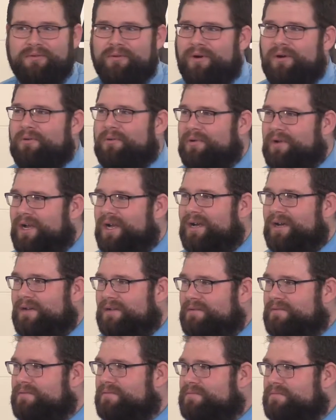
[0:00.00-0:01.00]
walk with God.
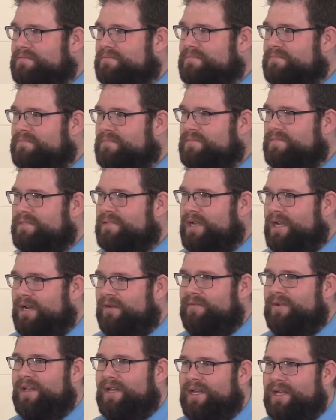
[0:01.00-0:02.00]

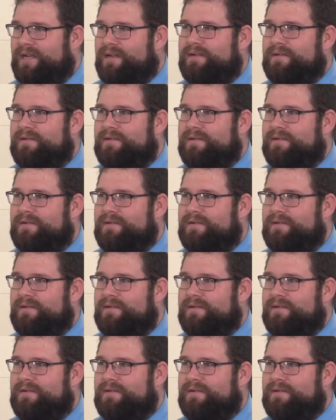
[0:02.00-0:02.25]
Every day.